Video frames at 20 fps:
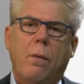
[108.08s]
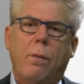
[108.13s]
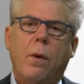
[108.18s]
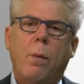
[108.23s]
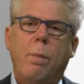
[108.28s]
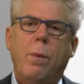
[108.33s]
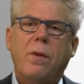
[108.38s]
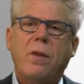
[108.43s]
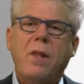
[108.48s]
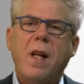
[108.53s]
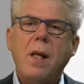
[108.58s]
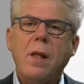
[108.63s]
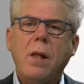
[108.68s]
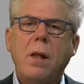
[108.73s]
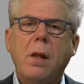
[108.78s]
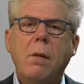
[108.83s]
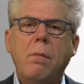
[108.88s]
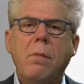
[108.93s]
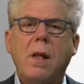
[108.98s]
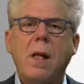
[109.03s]
For
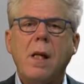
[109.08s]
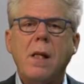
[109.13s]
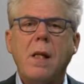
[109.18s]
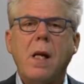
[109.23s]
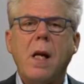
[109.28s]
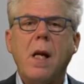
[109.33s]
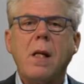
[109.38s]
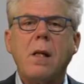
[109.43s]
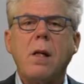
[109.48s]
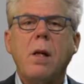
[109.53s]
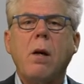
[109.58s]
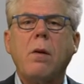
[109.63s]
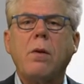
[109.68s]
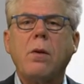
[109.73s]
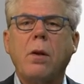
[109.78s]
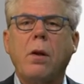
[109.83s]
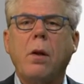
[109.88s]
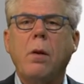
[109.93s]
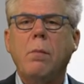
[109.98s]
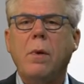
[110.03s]
potassium, this is not
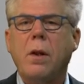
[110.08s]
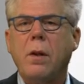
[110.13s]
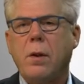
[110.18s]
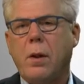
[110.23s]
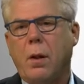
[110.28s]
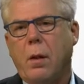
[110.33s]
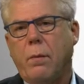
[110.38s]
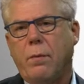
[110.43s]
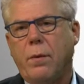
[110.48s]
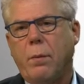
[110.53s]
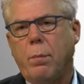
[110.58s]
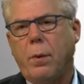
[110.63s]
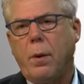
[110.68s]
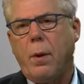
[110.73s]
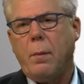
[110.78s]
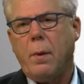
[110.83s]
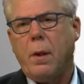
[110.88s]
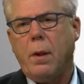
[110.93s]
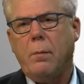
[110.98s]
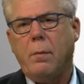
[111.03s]
so much of a
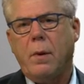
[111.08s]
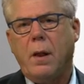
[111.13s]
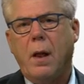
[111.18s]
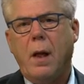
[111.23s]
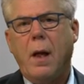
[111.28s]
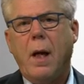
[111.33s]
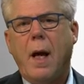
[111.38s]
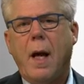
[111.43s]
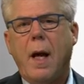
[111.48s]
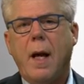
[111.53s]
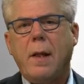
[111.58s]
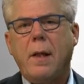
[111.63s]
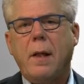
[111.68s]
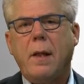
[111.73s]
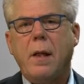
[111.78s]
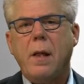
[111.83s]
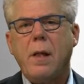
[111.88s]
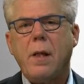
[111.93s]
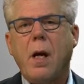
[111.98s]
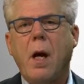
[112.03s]
problem, as
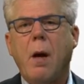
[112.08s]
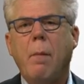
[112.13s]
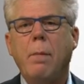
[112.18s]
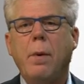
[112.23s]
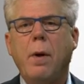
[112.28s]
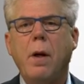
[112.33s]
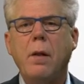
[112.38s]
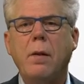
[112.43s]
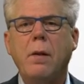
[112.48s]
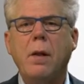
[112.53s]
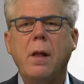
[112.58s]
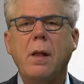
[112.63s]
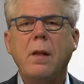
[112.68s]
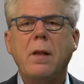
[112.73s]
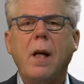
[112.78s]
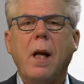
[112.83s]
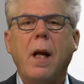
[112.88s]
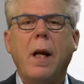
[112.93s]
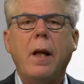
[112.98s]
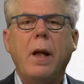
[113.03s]
it is
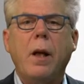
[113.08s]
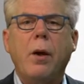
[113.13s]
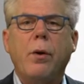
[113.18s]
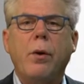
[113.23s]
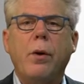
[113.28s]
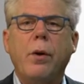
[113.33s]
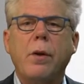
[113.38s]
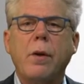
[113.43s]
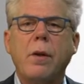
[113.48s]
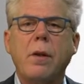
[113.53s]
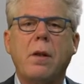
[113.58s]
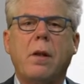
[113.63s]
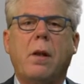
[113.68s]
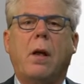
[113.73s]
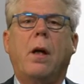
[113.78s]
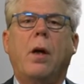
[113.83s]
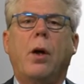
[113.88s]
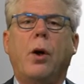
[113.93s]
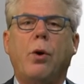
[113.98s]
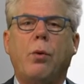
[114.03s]
abundant in the Earth's
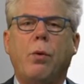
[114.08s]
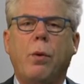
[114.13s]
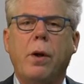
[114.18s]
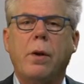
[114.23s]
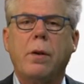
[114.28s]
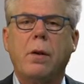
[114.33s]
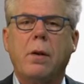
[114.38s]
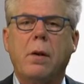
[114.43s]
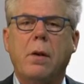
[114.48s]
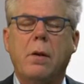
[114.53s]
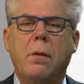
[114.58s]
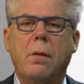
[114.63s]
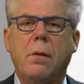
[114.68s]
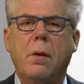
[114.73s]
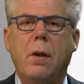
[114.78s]
crust.